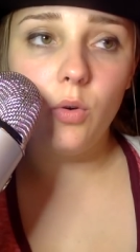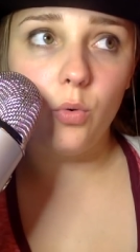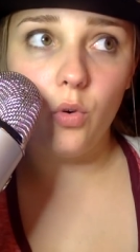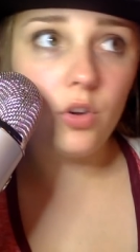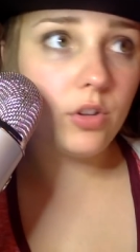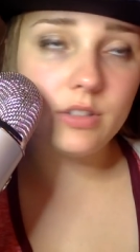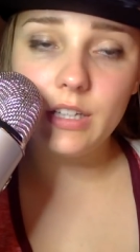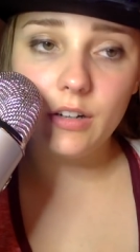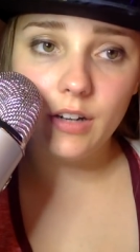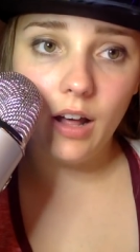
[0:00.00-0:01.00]

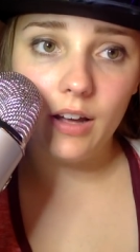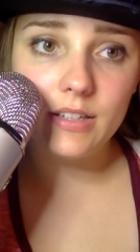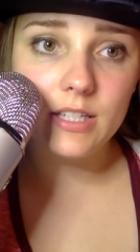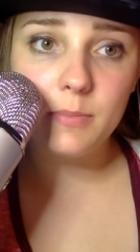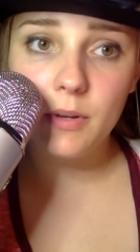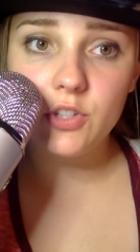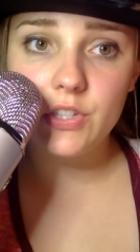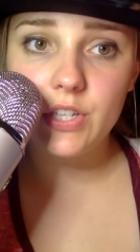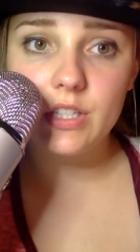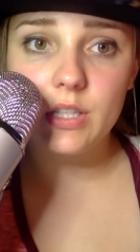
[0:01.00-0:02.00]
royalty or not, especially
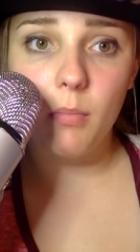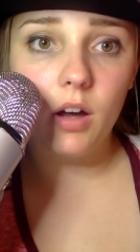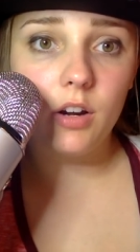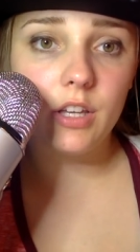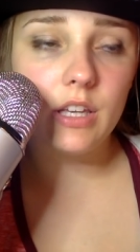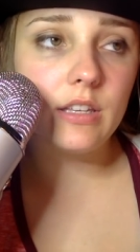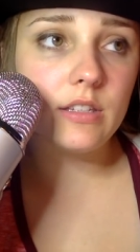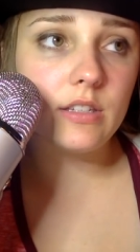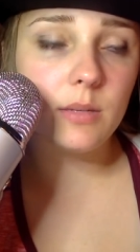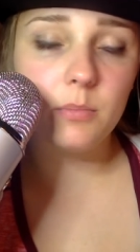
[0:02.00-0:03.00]
since the monarchy
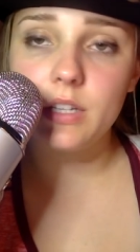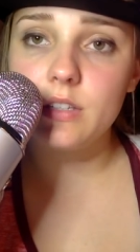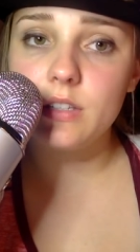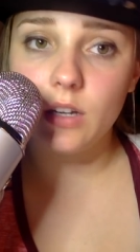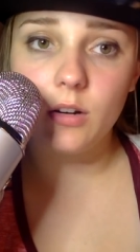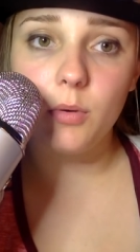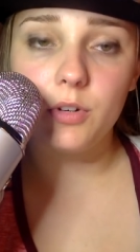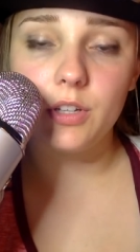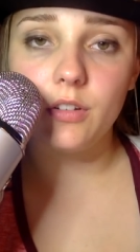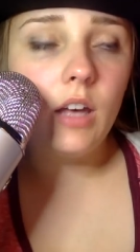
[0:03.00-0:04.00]
is simply
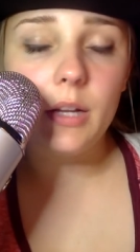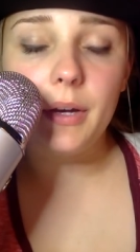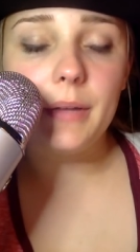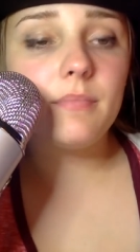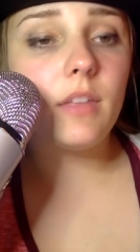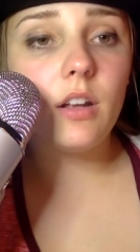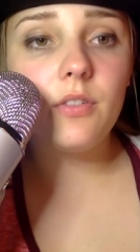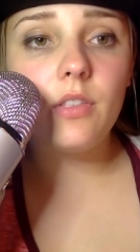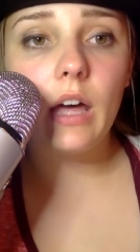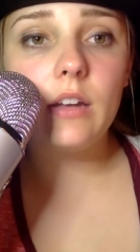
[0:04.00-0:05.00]
ceremonial. Anyway, enough
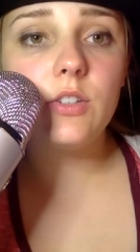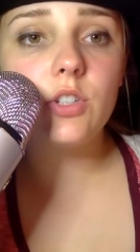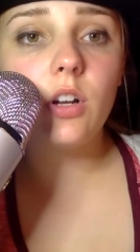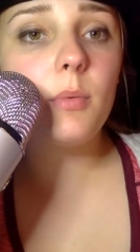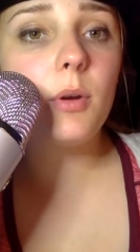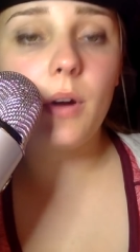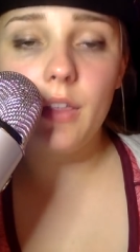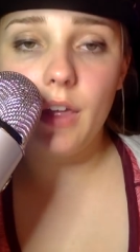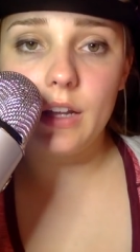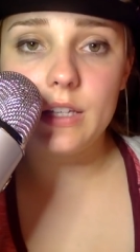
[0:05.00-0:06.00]
of that. You should all be aware
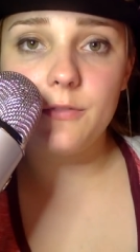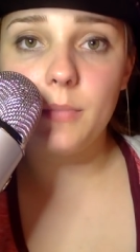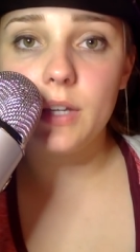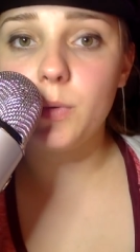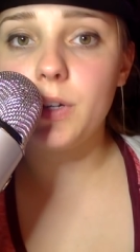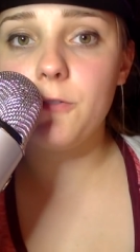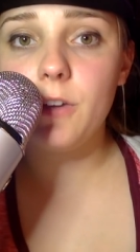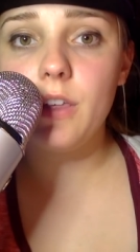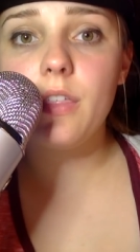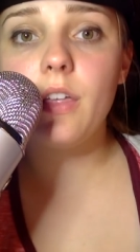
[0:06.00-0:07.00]
that as of May
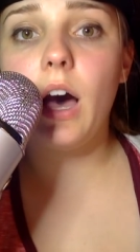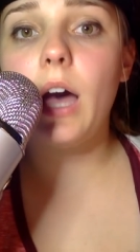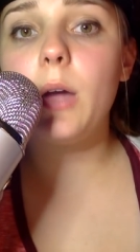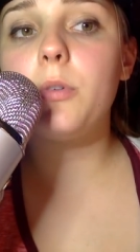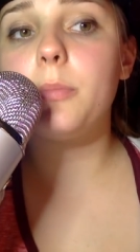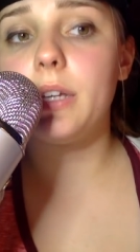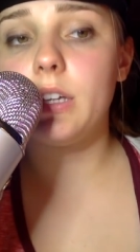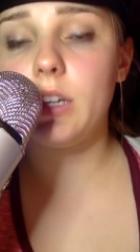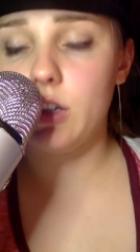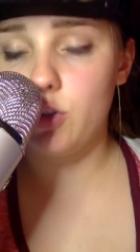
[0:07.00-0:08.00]
25th, I will
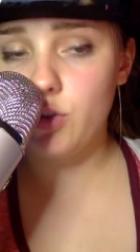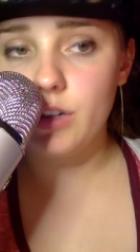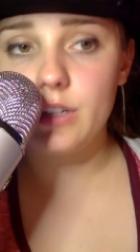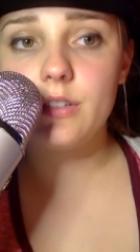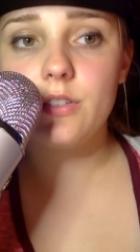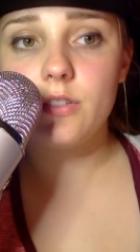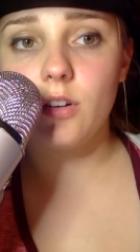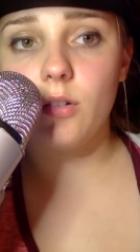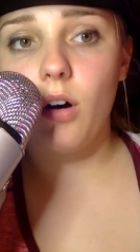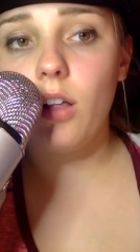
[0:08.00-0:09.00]
be in Greece,
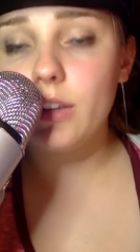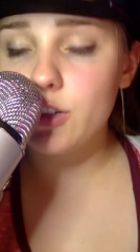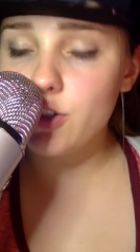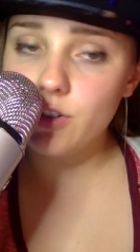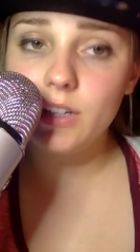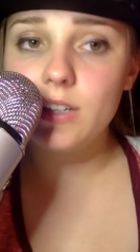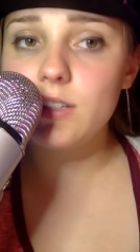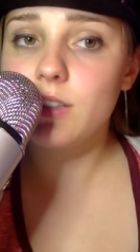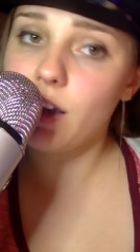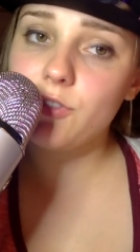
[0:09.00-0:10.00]
so all
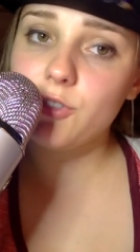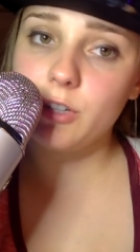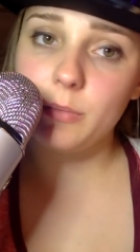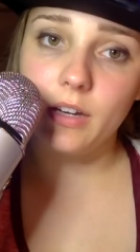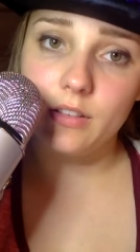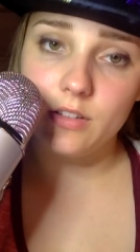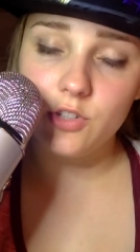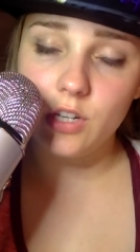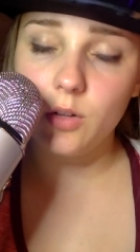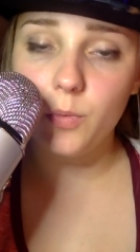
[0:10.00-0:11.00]
extraneous live streaming on this
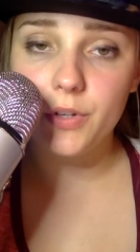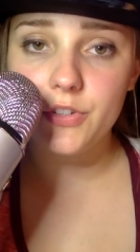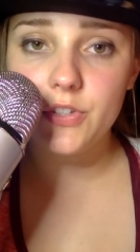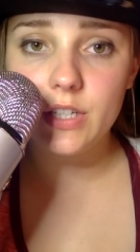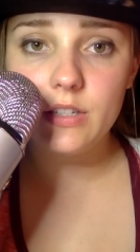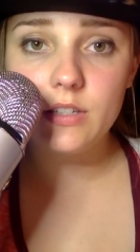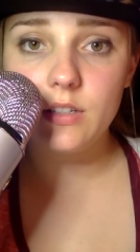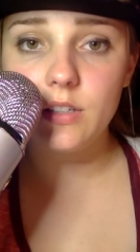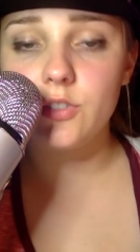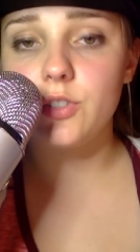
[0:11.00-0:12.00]
channel will cease
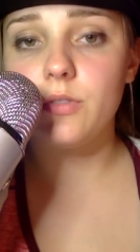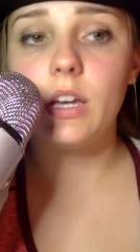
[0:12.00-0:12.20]
until June